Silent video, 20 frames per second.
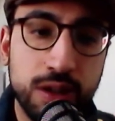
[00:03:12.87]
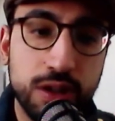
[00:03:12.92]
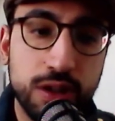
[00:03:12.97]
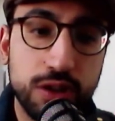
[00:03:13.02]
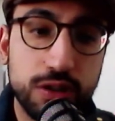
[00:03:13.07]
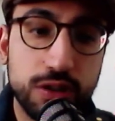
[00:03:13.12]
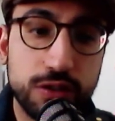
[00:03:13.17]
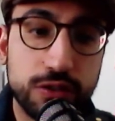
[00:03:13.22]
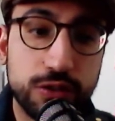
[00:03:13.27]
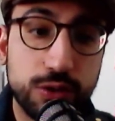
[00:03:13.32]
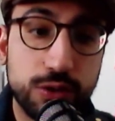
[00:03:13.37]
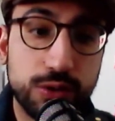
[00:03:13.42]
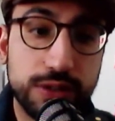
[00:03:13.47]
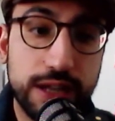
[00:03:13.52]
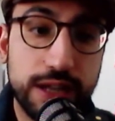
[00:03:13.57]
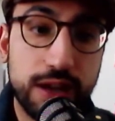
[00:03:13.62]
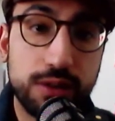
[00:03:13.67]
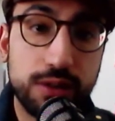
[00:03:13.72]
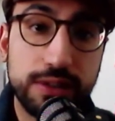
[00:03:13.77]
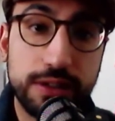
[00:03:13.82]
So
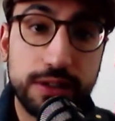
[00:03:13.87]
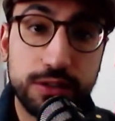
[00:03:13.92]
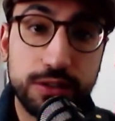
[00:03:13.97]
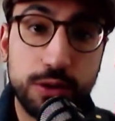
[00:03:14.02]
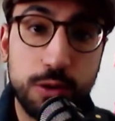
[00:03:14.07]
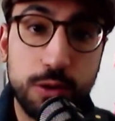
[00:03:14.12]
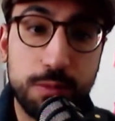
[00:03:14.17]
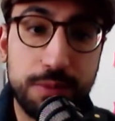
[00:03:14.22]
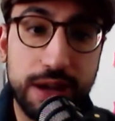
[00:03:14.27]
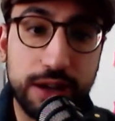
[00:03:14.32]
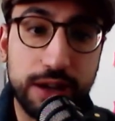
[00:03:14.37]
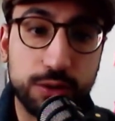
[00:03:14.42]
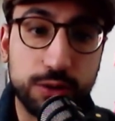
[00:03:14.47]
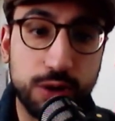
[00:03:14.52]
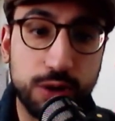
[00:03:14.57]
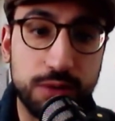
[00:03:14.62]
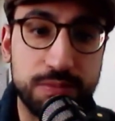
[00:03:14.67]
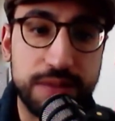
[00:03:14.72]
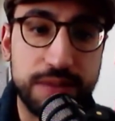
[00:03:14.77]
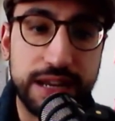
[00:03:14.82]
now let's go back to our
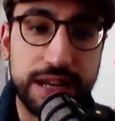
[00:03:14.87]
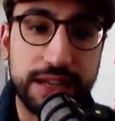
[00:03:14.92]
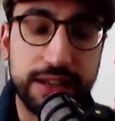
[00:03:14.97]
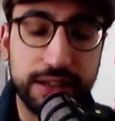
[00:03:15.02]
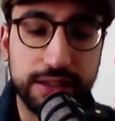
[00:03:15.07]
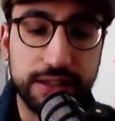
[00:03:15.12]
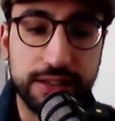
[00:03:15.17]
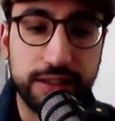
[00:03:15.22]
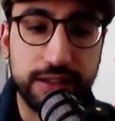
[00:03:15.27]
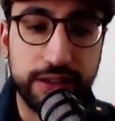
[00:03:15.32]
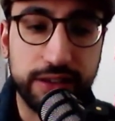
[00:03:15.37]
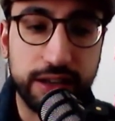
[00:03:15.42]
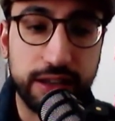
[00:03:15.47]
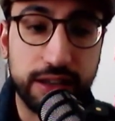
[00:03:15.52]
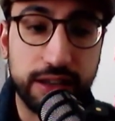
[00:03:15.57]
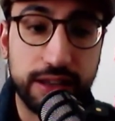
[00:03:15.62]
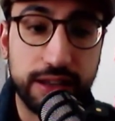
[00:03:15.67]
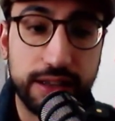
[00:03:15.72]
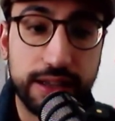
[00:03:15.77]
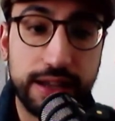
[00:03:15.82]
main activity.
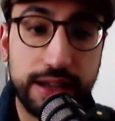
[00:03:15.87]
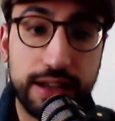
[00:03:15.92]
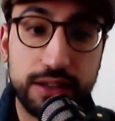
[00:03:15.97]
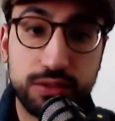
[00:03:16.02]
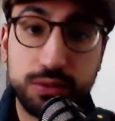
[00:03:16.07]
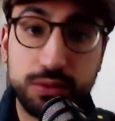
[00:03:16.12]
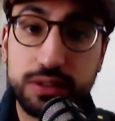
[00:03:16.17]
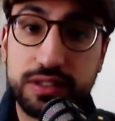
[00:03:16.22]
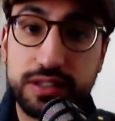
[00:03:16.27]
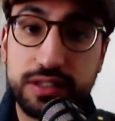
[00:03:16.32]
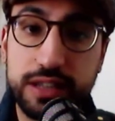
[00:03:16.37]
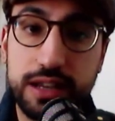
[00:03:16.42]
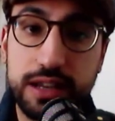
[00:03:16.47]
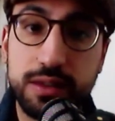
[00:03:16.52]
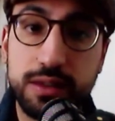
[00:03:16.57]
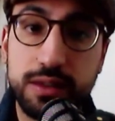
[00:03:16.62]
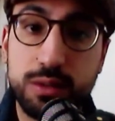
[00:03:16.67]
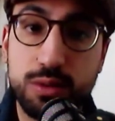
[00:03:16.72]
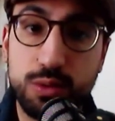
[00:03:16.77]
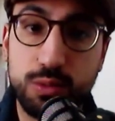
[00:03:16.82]
As we said,
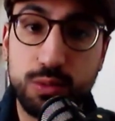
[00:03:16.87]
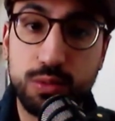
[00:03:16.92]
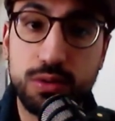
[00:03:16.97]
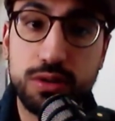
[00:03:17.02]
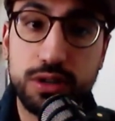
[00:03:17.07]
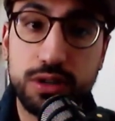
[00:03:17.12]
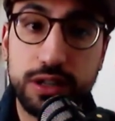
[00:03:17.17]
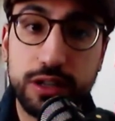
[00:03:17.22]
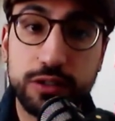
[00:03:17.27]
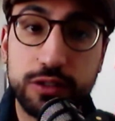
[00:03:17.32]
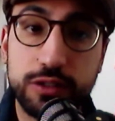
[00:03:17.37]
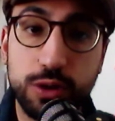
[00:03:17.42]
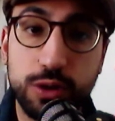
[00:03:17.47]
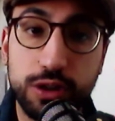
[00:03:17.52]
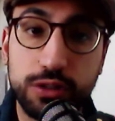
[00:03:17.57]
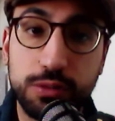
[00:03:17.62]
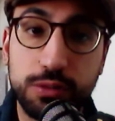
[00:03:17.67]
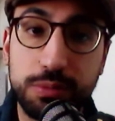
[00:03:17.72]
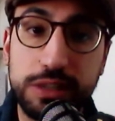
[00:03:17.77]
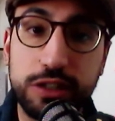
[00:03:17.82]
the word is going to
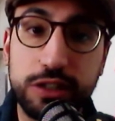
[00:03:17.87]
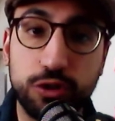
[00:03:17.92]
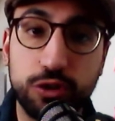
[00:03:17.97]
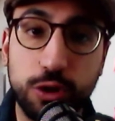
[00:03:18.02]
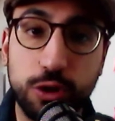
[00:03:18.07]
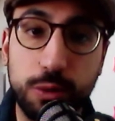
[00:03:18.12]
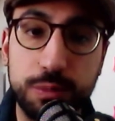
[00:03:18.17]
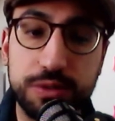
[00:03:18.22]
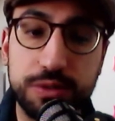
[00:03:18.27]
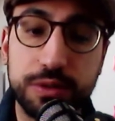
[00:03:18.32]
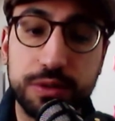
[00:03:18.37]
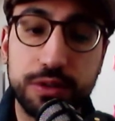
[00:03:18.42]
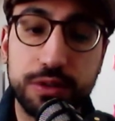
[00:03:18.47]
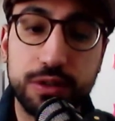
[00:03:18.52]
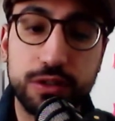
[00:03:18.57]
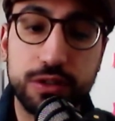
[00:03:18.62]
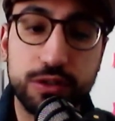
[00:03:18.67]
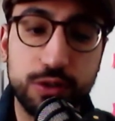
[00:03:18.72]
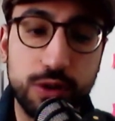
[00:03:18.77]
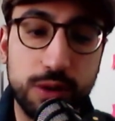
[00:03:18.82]
be jobs.
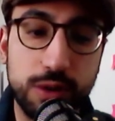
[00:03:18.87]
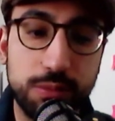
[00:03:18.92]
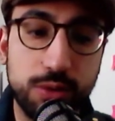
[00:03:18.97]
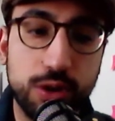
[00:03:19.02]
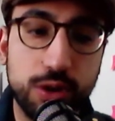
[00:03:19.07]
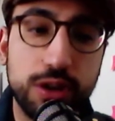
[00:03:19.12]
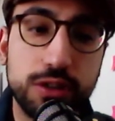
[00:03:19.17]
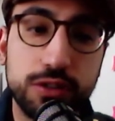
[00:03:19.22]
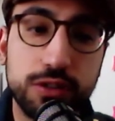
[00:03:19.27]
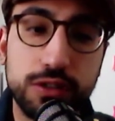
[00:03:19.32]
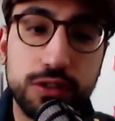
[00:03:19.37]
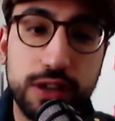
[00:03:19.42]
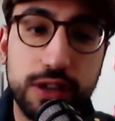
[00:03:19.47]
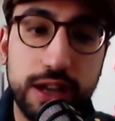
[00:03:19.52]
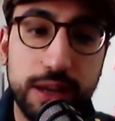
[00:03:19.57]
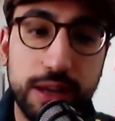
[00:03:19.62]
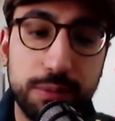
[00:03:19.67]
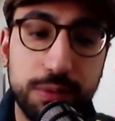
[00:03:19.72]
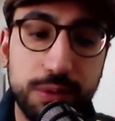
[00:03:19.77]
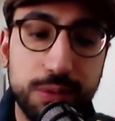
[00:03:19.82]
So I'm going to
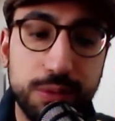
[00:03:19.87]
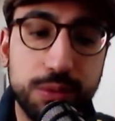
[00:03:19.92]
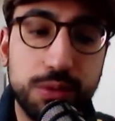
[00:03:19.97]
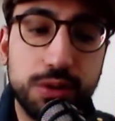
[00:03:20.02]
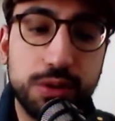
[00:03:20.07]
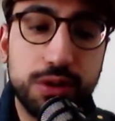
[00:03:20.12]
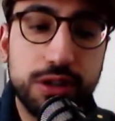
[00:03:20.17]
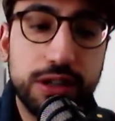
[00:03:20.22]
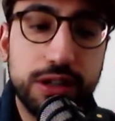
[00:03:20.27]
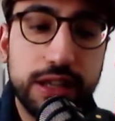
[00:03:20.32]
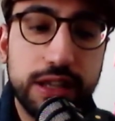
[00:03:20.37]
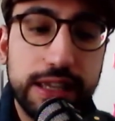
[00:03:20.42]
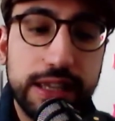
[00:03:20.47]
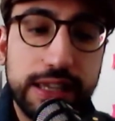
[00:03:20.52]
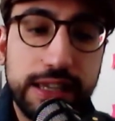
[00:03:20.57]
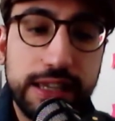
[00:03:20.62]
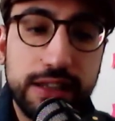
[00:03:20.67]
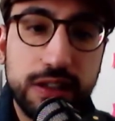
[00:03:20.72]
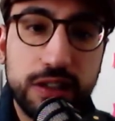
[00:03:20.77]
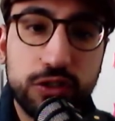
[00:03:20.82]
type the word
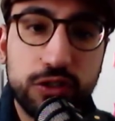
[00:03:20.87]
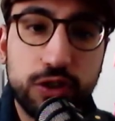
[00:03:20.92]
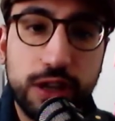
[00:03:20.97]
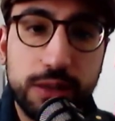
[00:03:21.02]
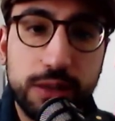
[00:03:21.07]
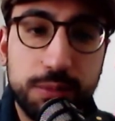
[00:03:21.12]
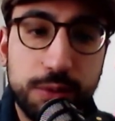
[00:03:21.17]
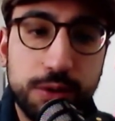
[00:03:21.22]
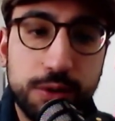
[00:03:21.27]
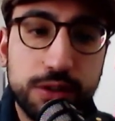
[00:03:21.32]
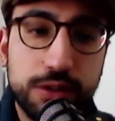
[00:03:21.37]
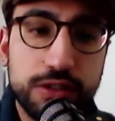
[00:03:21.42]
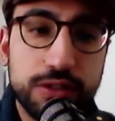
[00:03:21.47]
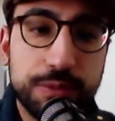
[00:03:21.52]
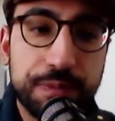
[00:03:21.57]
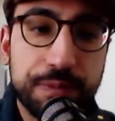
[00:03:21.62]
in the chat box.